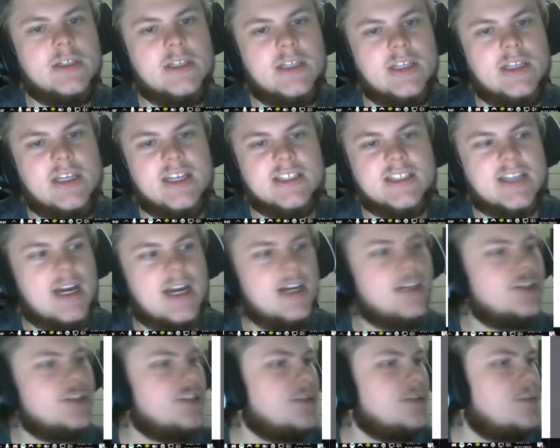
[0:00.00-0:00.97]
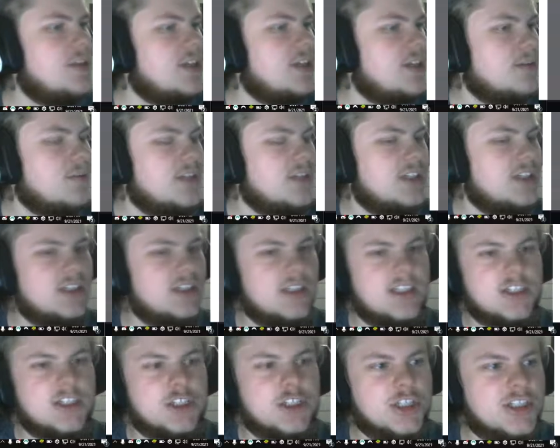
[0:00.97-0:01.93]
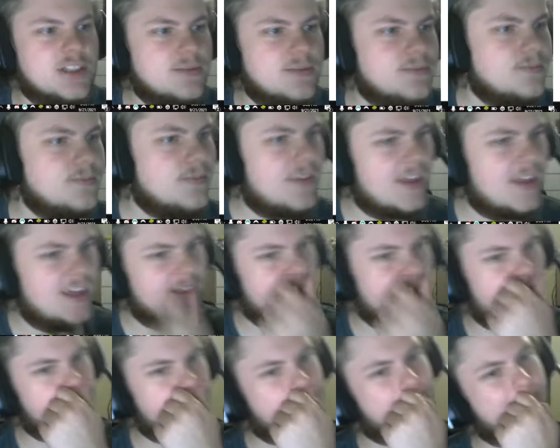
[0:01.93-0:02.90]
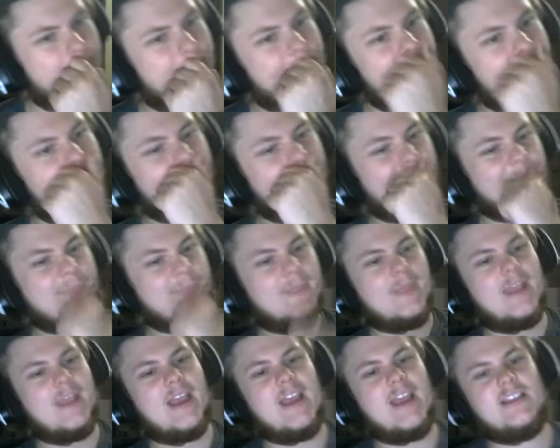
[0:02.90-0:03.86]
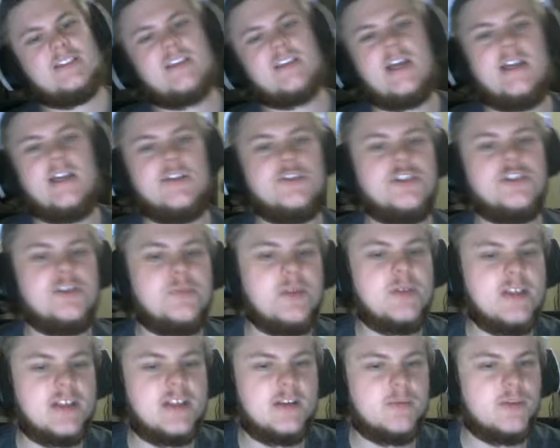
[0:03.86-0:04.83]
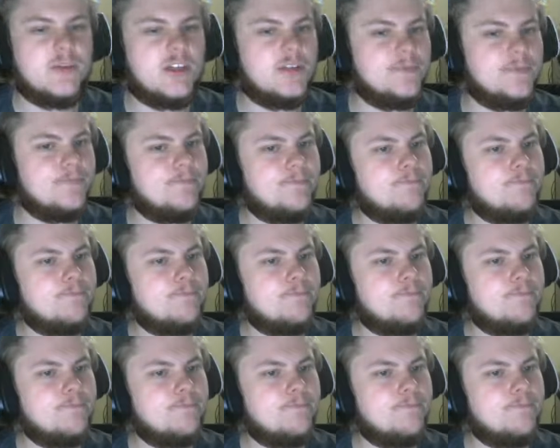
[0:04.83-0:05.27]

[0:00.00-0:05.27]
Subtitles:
he has higher GP than me. He, she, they, them has higher GP than me.